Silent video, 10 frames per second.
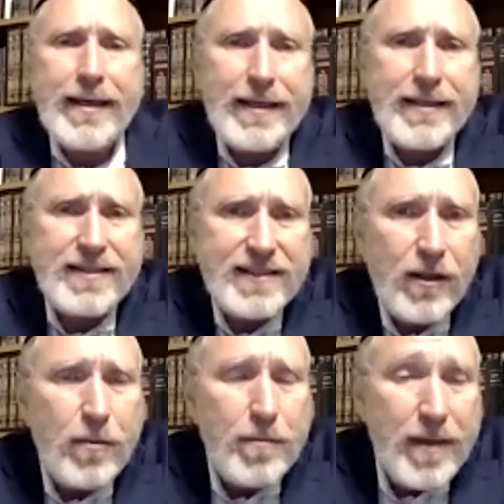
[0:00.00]
it
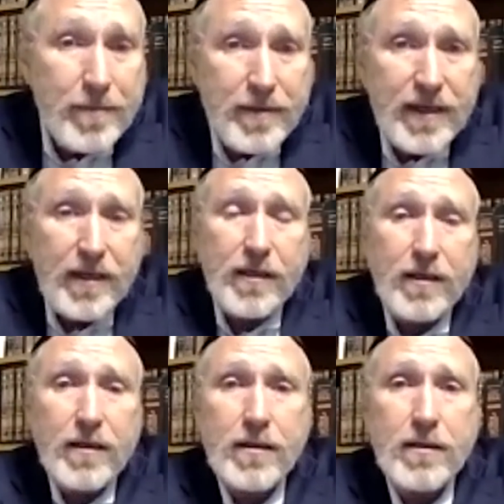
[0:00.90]
still may be
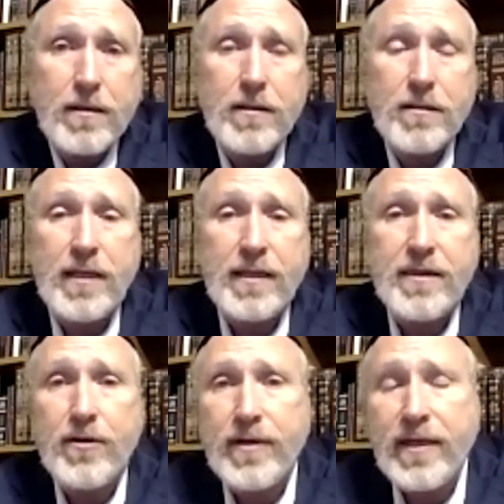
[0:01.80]
that
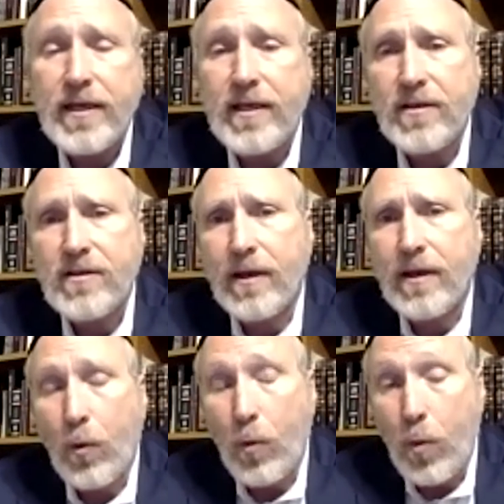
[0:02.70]
there is
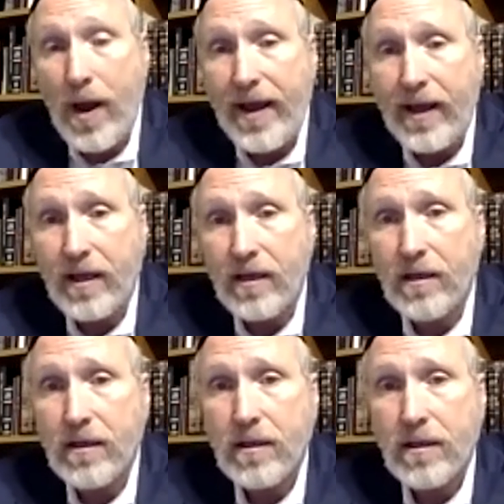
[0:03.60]
a way
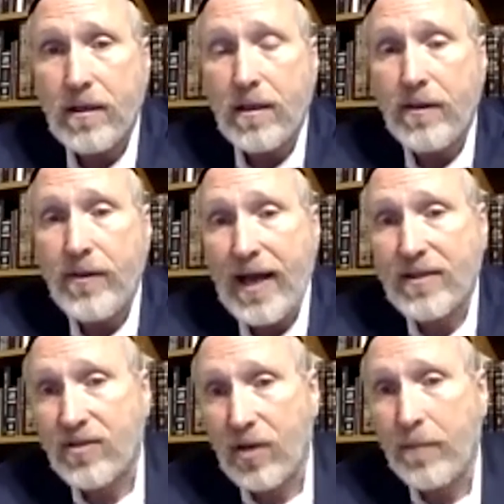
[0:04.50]
that
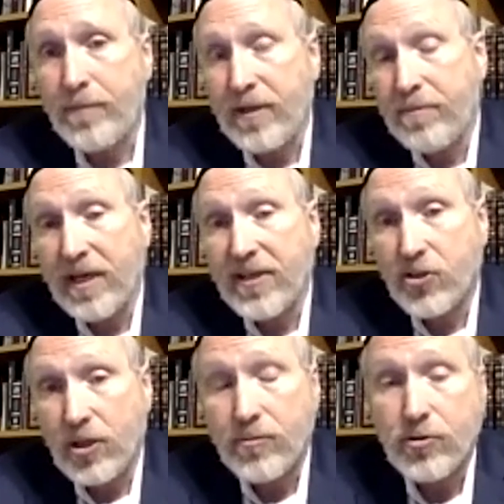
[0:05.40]
some people like
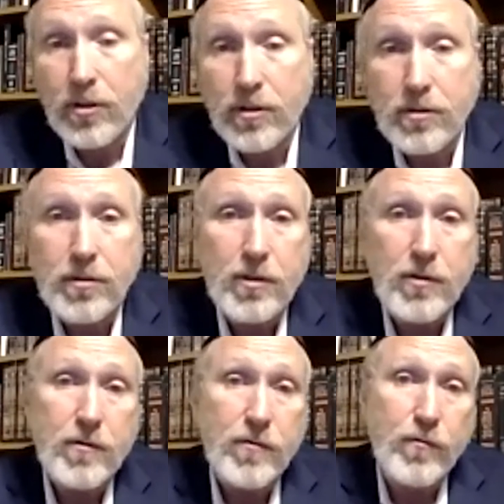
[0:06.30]
Shimshon
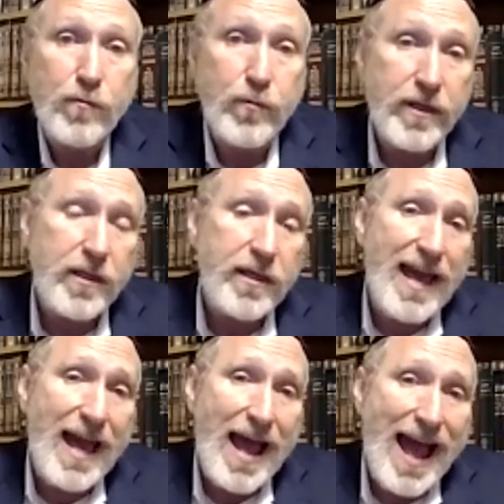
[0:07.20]

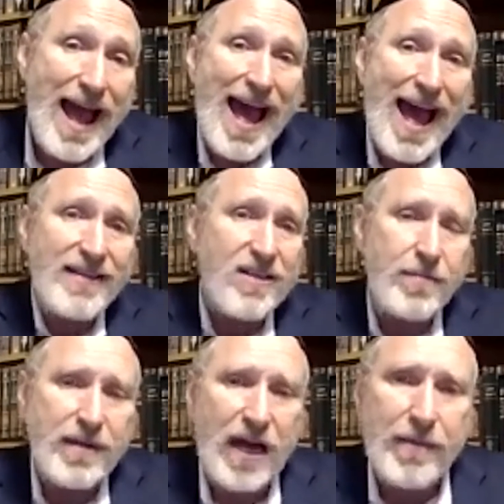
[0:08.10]
really had to
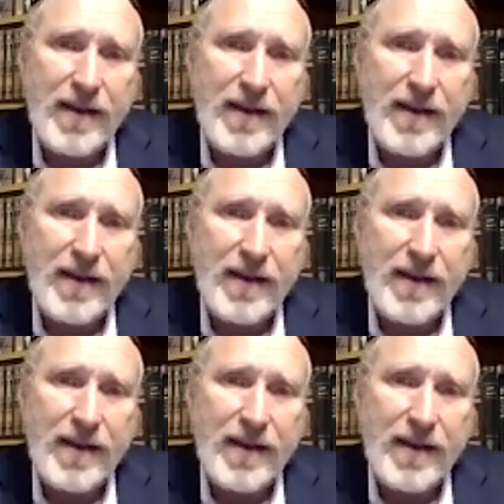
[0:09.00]
become a